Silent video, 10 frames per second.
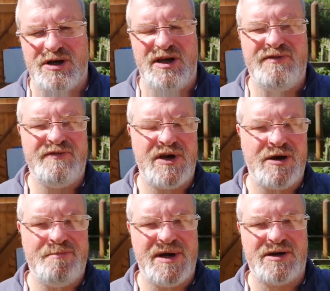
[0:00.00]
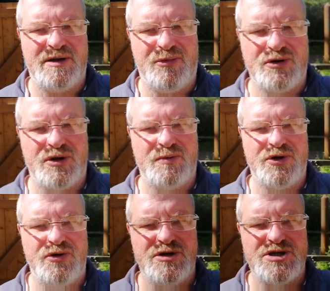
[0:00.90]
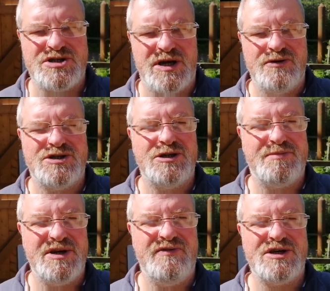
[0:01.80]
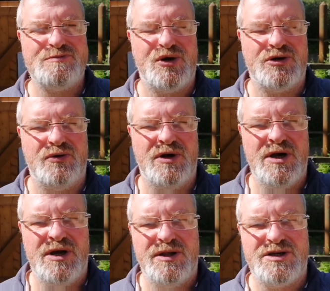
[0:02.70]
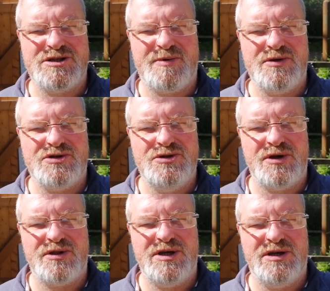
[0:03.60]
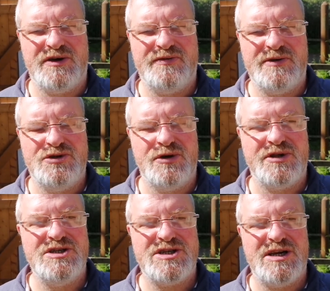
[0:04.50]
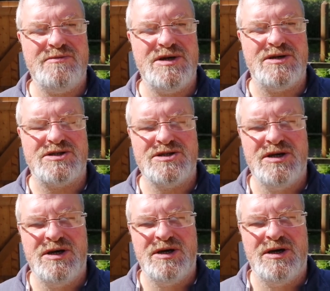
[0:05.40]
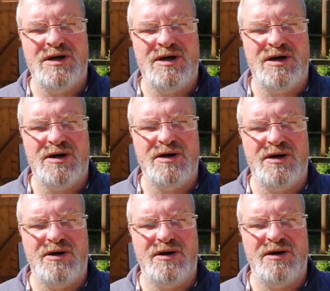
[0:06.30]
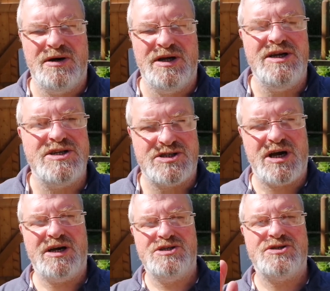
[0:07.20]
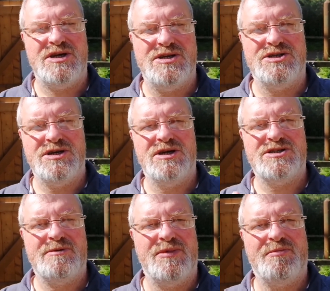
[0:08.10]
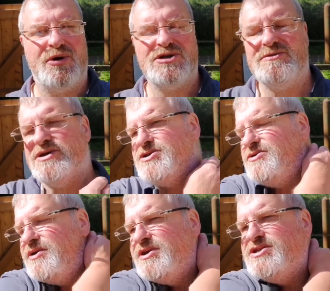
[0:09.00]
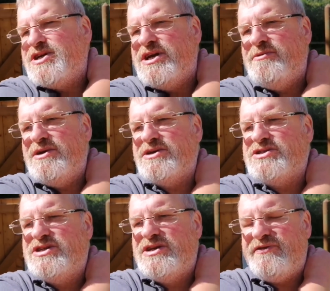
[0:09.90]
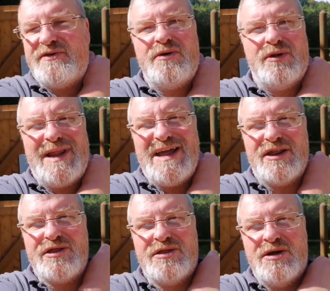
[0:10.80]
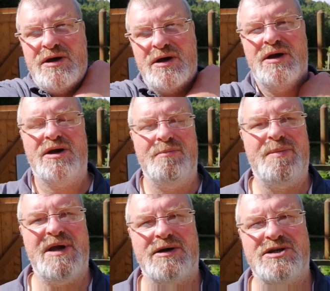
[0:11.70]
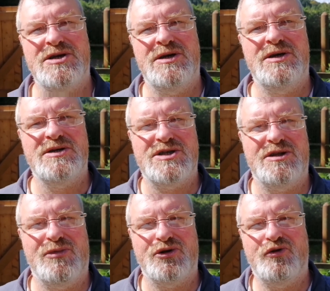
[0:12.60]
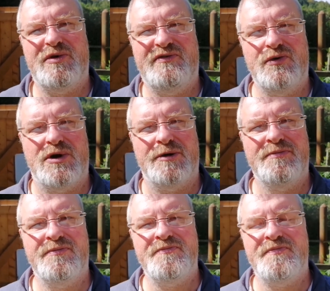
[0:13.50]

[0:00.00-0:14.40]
even if you compared the model that we're doing just now to the previous model, there's about 2 or 3 centimetres in each size range. It's approximately 2 to 3 centimetres different length compared to the model before.